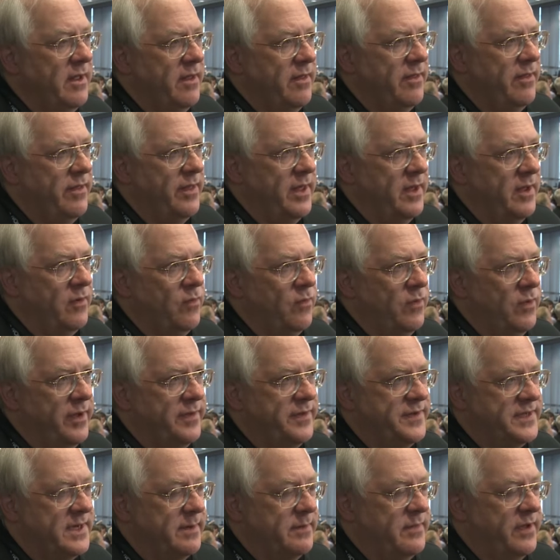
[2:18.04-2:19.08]
that with
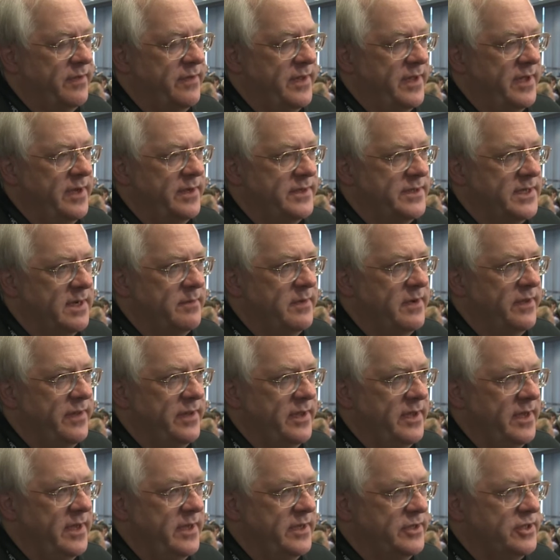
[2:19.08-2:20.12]
some of the some of
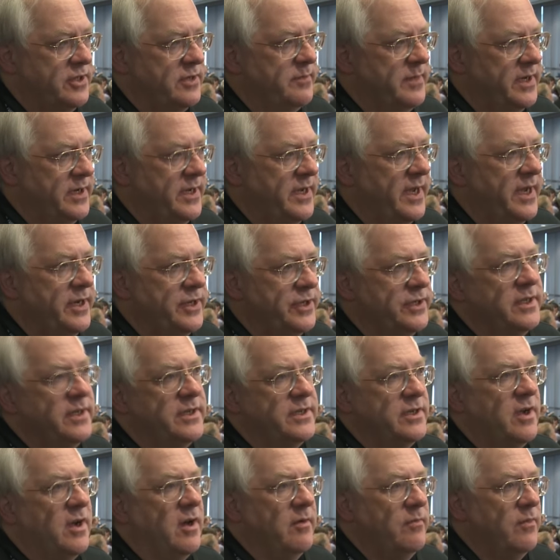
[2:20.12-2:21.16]
the instrumentation
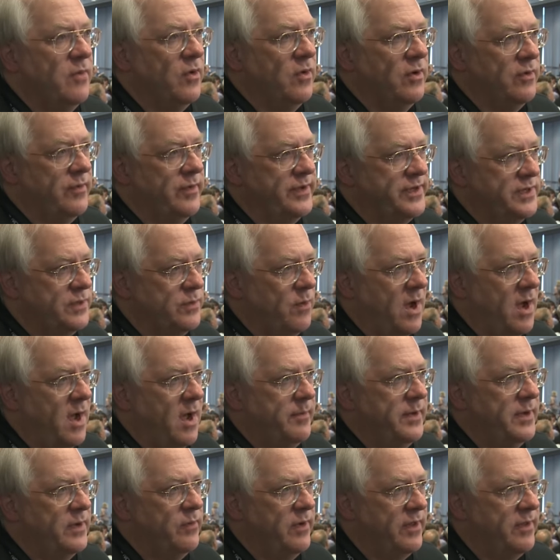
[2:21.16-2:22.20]
that's on board with
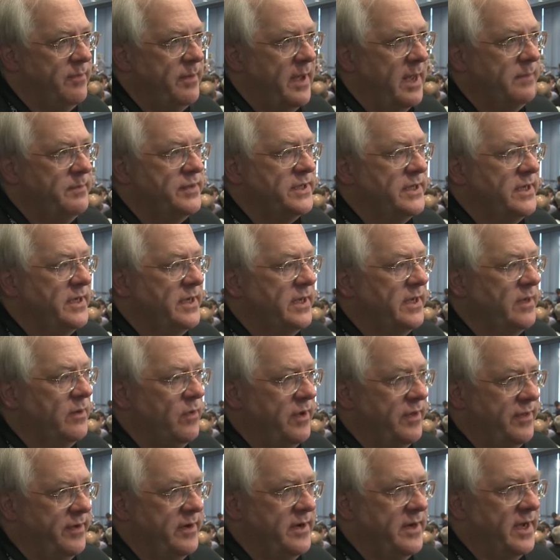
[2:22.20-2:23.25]
SWAP and with PEPSSI and
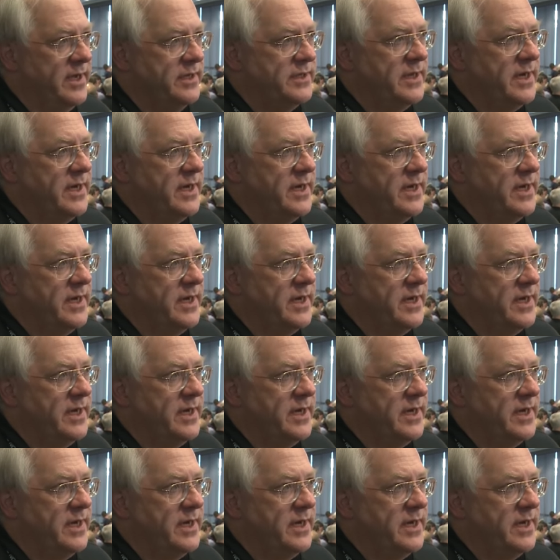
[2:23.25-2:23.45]
with the dust